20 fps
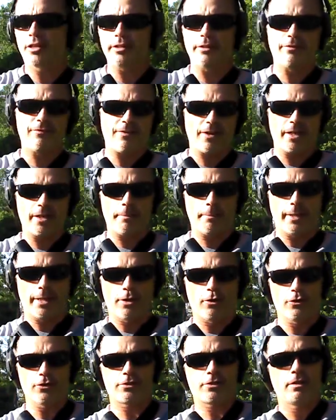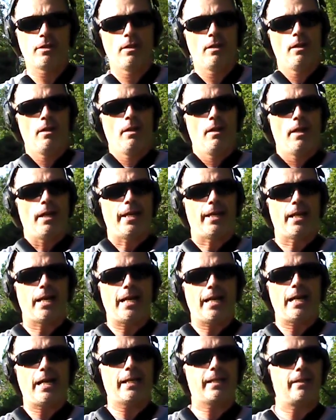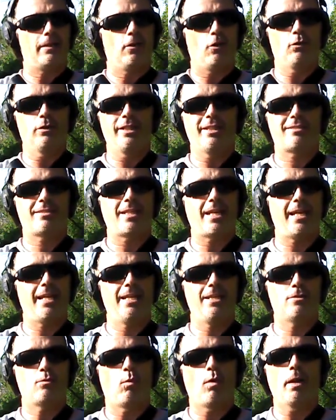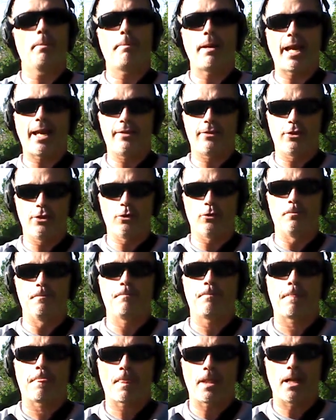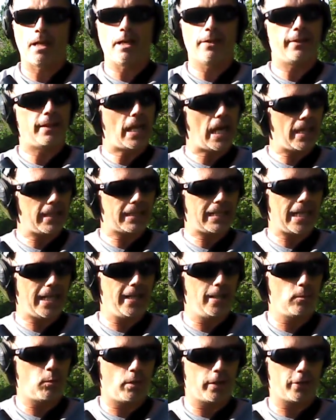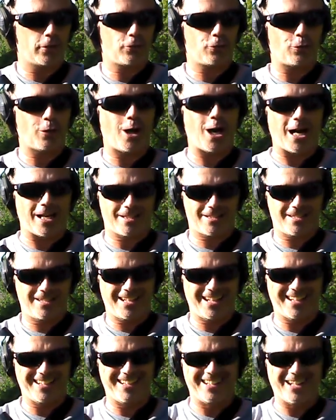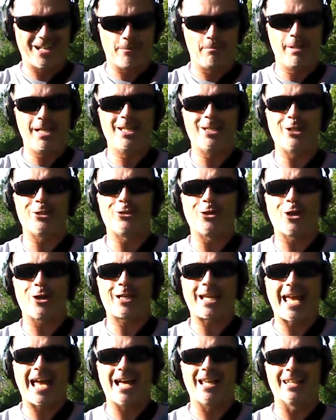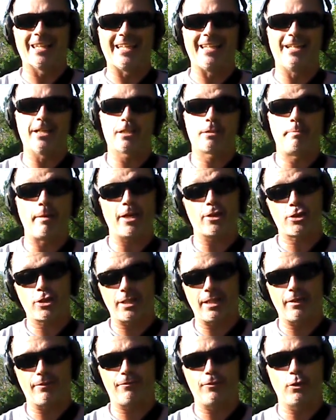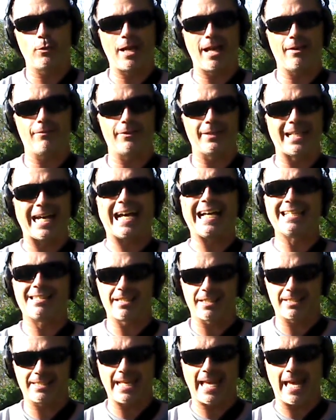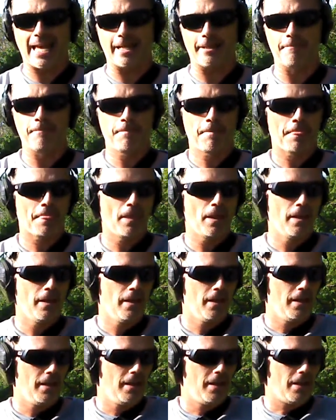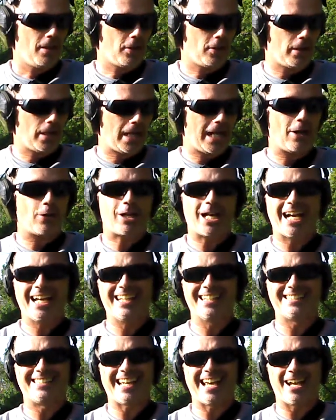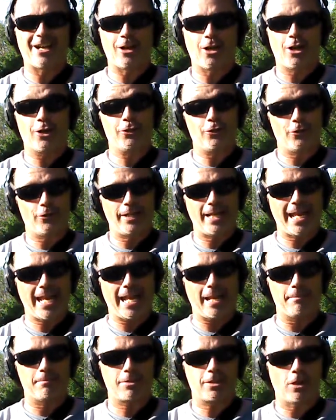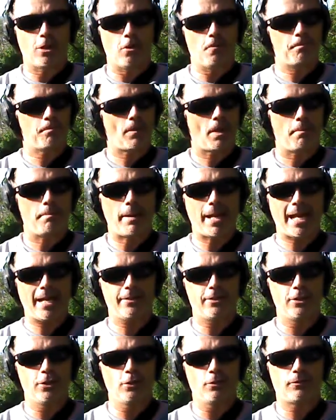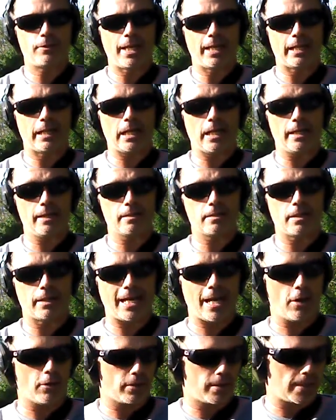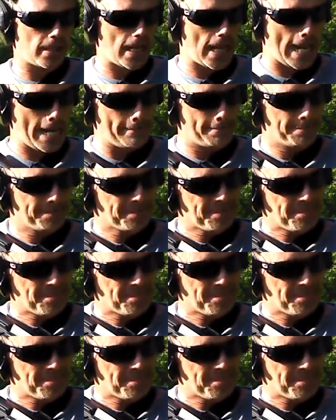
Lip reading: on the fundamentals, and I can only say he's one bad dude. Not a guy you'd want to cross and meet in a dark alley, especially if you have an ISIS tag or Al-Qaeda tag on your name. So, bad dude, thank God he's on our side.